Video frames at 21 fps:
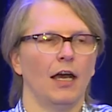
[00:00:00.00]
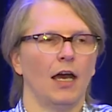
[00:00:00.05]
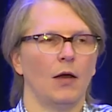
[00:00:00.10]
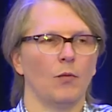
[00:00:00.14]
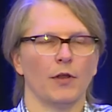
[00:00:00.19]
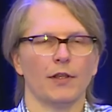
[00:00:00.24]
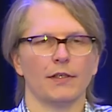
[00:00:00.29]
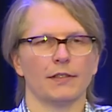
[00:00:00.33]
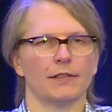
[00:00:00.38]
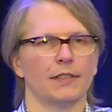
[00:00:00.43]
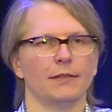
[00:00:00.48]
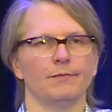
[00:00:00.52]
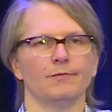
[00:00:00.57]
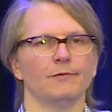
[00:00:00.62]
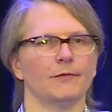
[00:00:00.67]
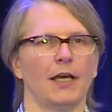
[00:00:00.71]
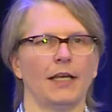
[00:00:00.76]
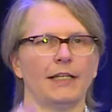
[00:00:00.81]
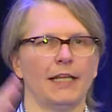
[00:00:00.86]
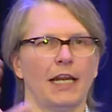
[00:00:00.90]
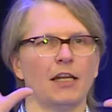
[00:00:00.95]
where there's an
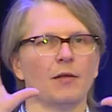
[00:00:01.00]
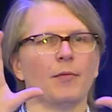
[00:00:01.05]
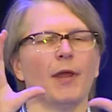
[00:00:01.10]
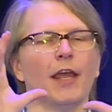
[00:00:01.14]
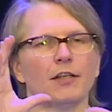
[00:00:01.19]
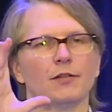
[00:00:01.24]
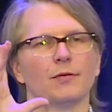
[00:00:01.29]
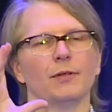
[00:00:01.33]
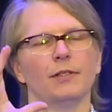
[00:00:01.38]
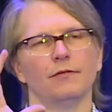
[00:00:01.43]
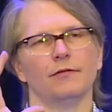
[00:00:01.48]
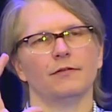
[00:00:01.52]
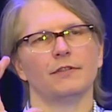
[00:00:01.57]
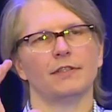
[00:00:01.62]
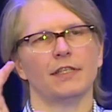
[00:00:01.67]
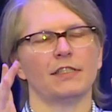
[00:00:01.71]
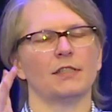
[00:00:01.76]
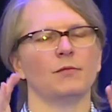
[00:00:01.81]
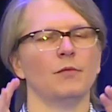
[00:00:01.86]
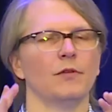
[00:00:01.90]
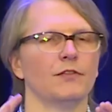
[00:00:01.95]
identity management
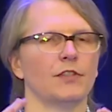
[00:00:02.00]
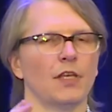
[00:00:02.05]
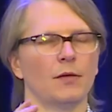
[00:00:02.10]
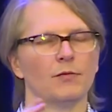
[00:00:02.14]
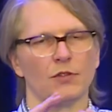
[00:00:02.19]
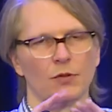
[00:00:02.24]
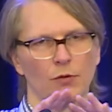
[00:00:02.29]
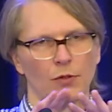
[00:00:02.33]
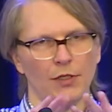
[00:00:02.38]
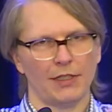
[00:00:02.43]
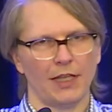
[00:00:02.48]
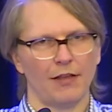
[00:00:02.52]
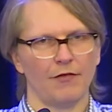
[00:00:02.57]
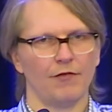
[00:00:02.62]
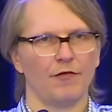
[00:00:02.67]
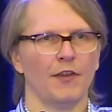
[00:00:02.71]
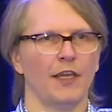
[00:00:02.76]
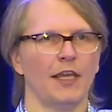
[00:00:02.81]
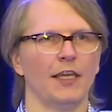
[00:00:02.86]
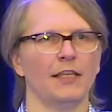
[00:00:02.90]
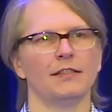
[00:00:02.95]
system of some sort that
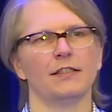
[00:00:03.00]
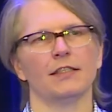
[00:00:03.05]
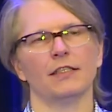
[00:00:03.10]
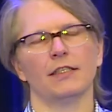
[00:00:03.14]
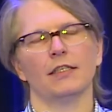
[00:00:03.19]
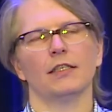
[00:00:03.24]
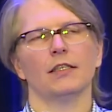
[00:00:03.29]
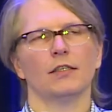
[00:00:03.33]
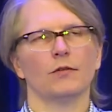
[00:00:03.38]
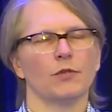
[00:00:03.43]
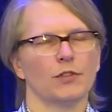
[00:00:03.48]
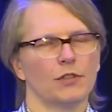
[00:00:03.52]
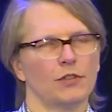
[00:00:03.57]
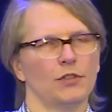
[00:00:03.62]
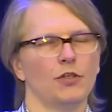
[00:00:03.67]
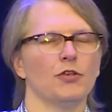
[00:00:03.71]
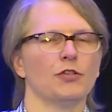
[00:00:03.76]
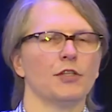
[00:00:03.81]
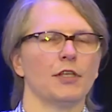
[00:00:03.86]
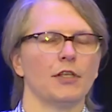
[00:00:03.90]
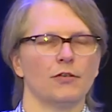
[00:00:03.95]
feeds, which is
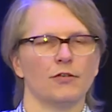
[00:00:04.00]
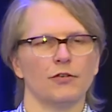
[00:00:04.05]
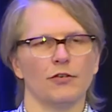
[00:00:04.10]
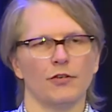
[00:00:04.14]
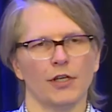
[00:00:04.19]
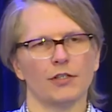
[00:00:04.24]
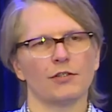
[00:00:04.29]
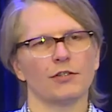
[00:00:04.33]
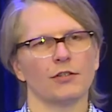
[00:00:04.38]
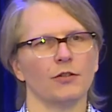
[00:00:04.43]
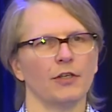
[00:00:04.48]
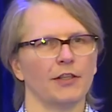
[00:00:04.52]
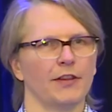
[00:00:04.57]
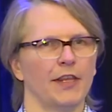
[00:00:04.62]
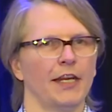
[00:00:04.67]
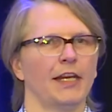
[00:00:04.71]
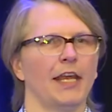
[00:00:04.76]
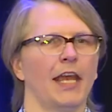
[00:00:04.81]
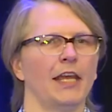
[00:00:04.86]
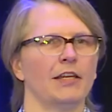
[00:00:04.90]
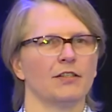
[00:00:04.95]
usually the traditional
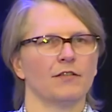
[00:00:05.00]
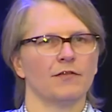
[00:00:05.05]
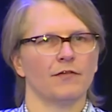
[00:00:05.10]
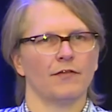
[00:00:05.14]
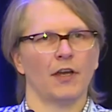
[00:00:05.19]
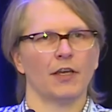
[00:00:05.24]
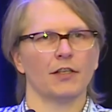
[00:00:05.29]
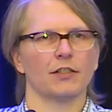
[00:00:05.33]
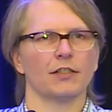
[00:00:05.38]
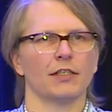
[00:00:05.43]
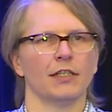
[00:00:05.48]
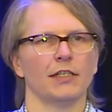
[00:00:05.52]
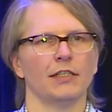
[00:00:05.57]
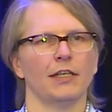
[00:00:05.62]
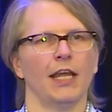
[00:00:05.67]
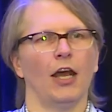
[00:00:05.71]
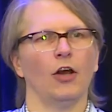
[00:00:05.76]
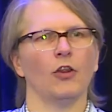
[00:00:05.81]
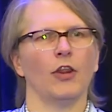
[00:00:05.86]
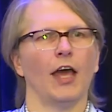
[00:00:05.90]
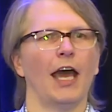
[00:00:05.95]
authentication function in
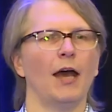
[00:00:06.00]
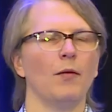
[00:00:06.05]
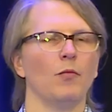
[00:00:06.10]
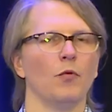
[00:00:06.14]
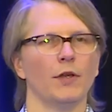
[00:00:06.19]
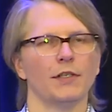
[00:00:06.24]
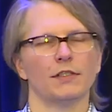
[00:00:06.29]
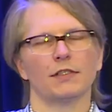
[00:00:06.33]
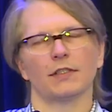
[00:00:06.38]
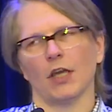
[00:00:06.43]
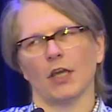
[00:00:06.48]
LDAP, which